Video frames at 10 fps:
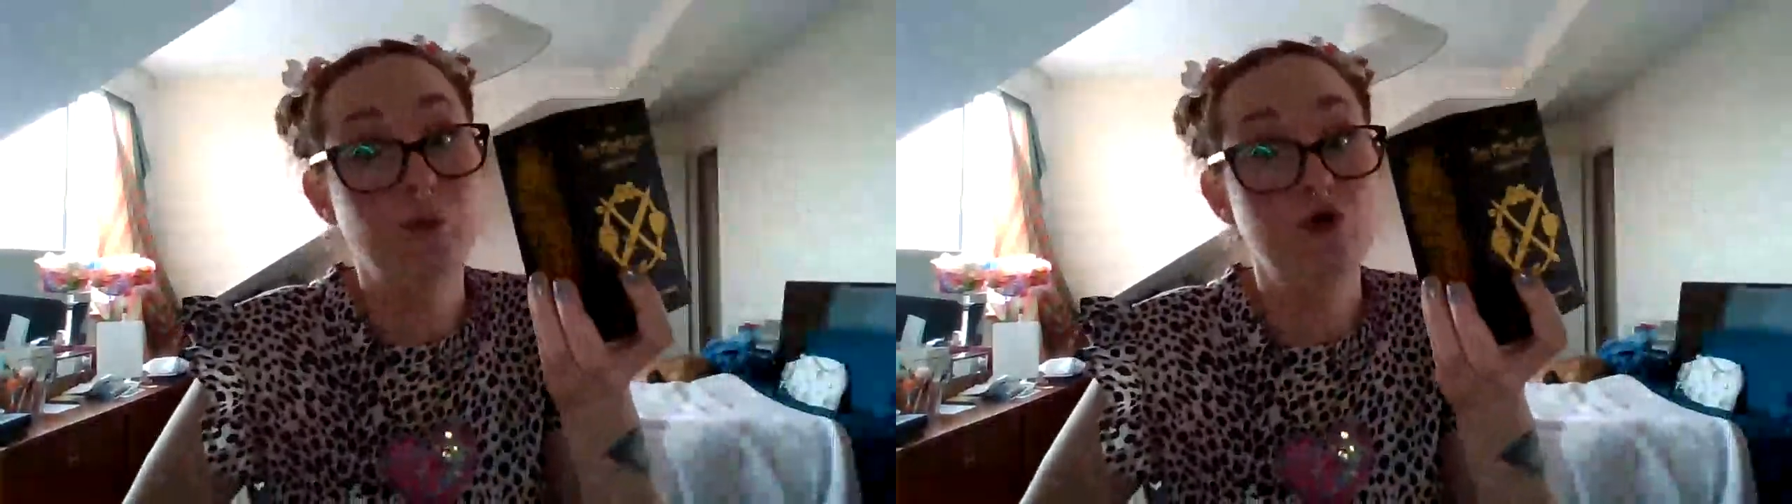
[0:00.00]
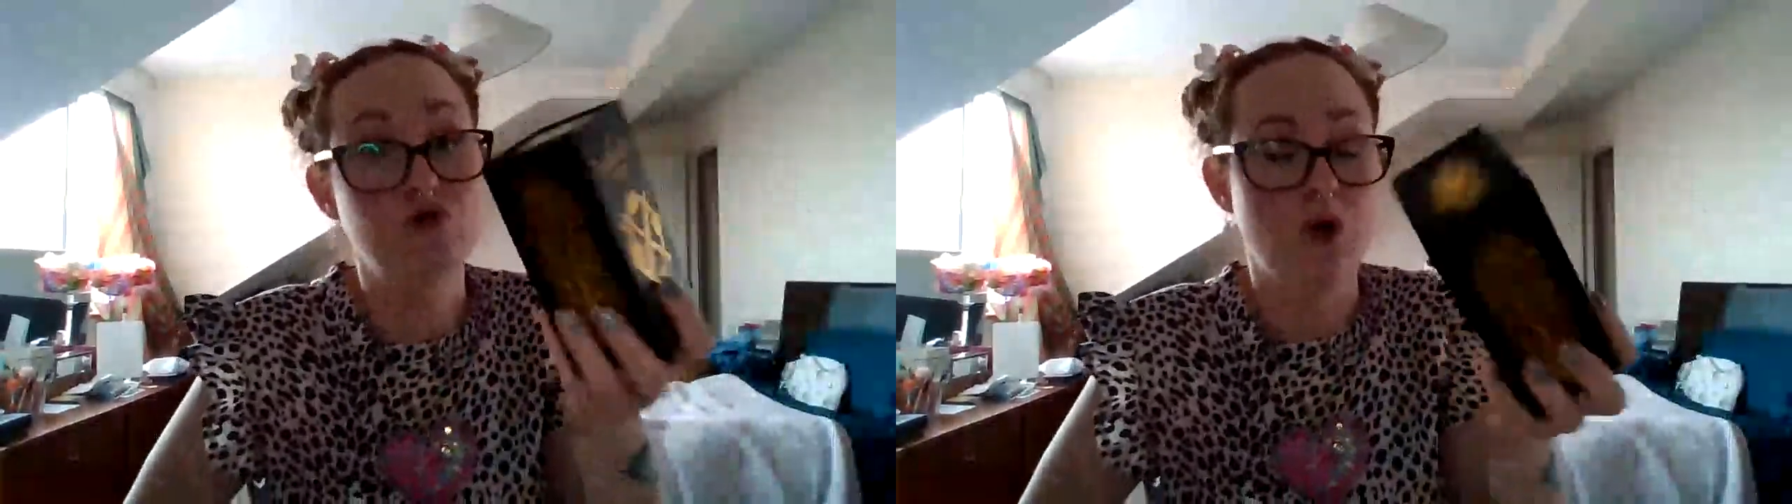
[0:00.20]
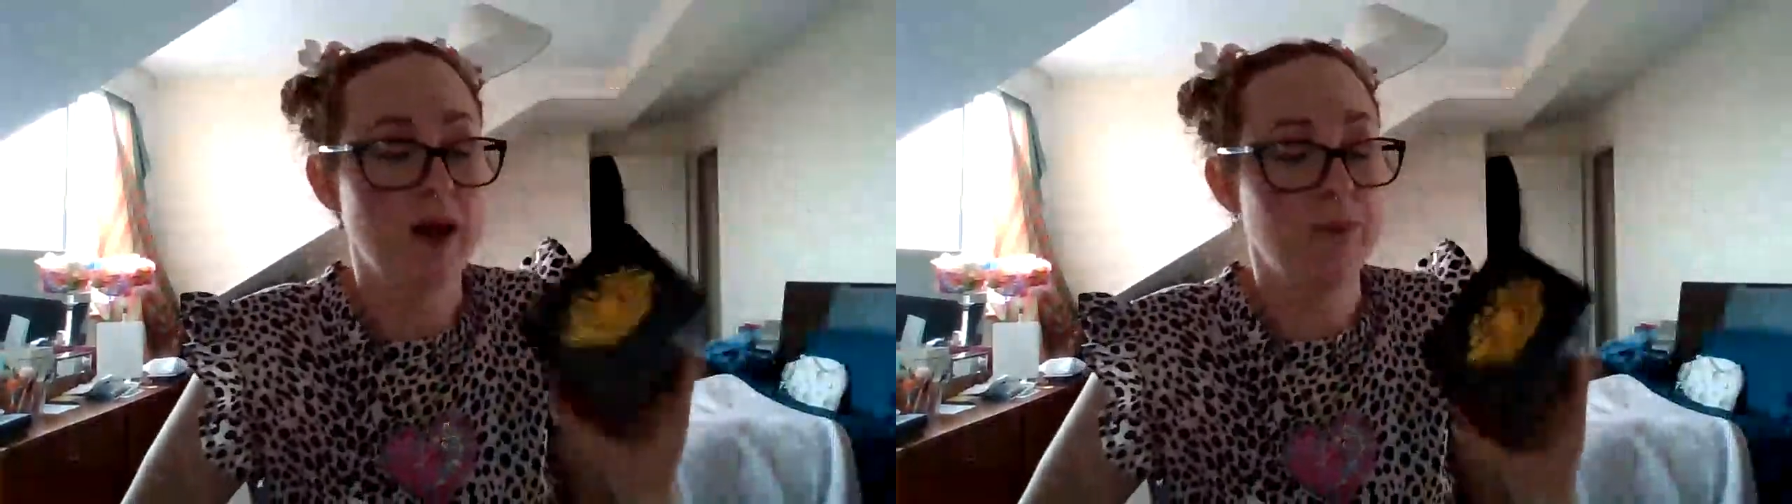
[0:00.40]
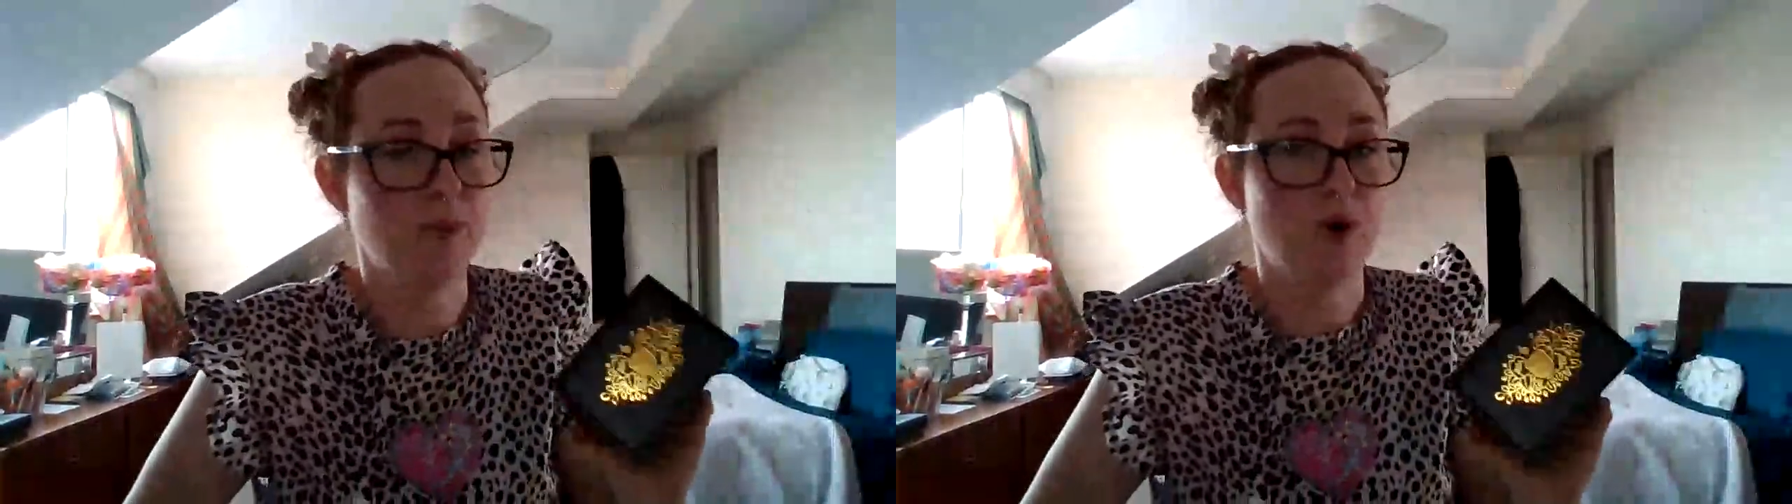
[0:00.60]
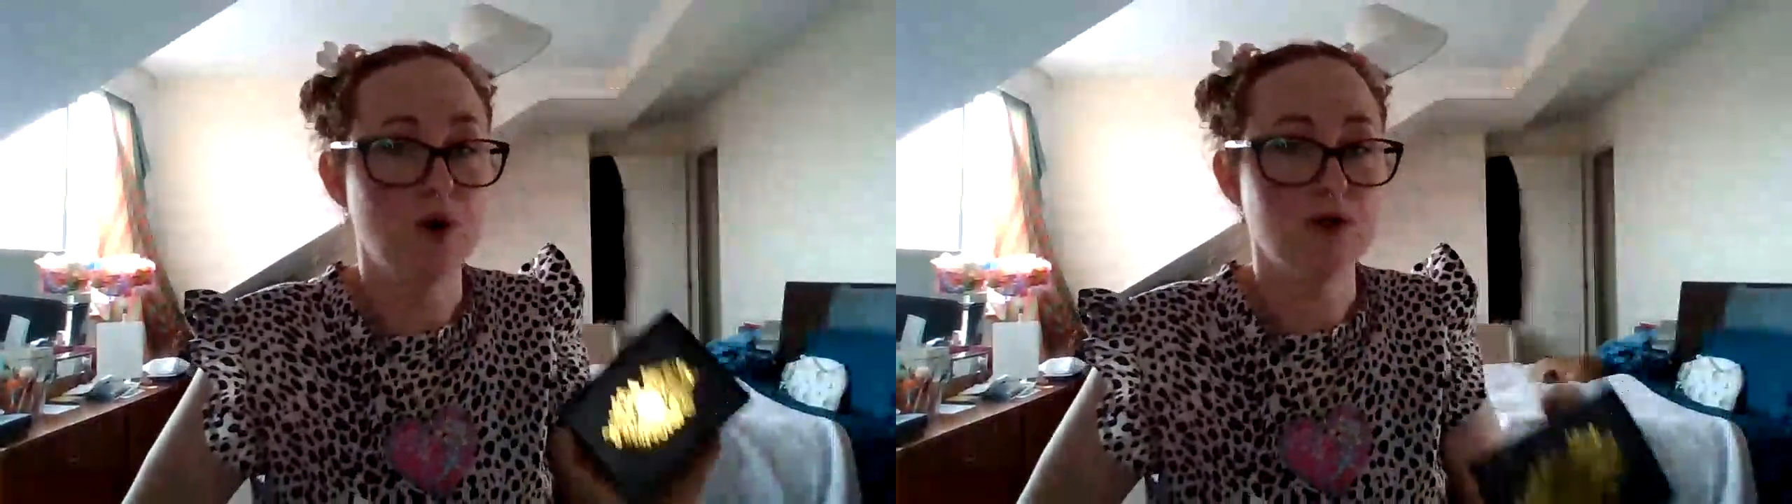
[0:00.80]
great
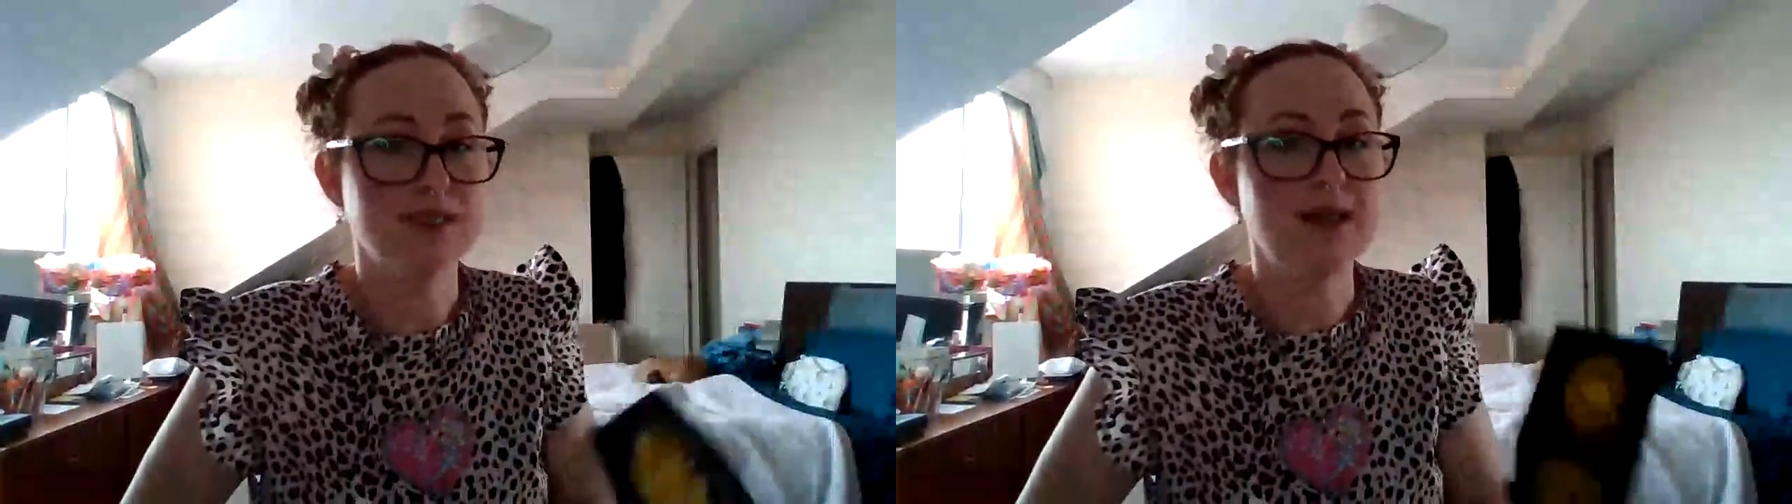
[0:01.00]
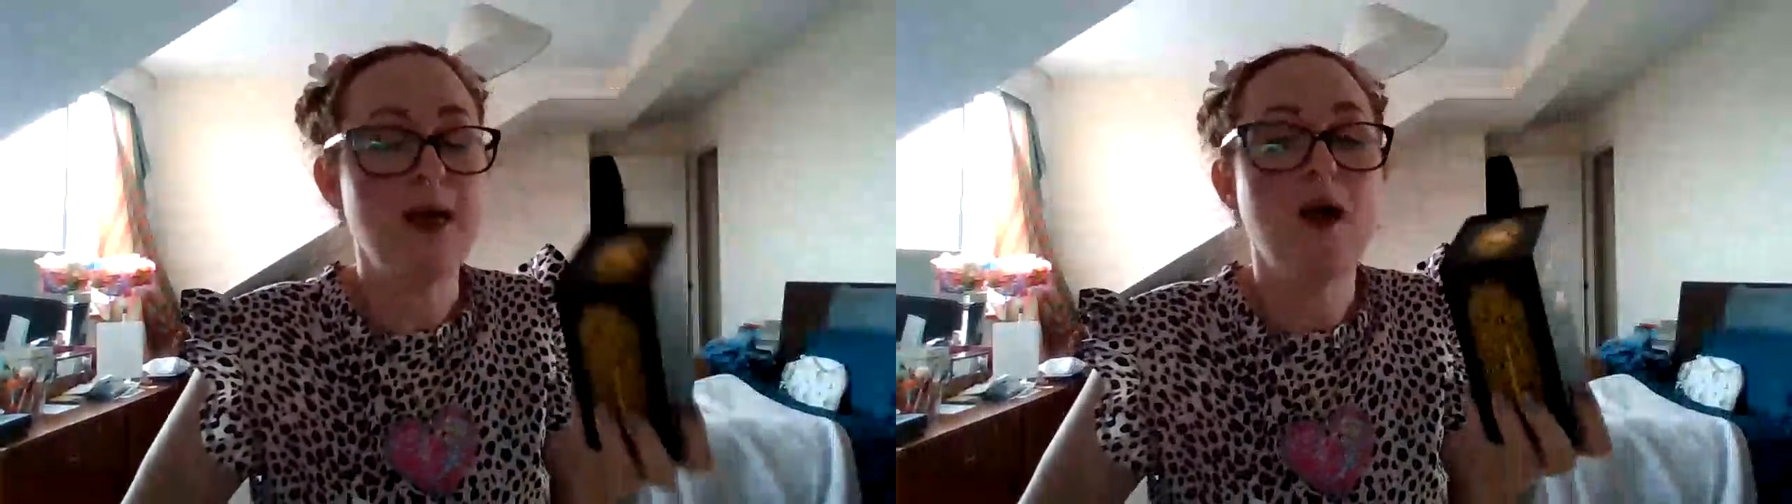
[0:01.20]
box.